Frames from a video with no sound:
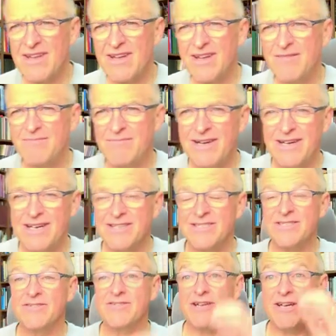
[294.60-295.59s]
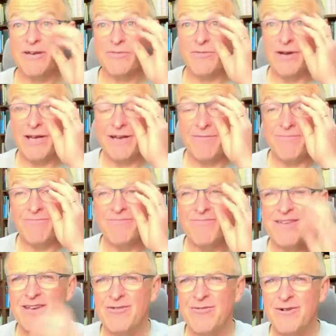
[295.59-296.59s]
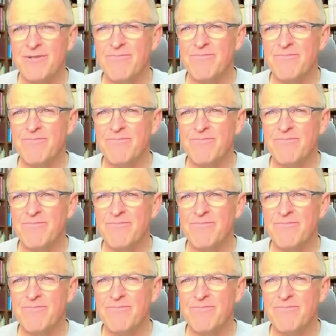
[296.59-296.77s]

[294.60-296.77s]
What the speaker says: Mine's still kind of bright. Anyway,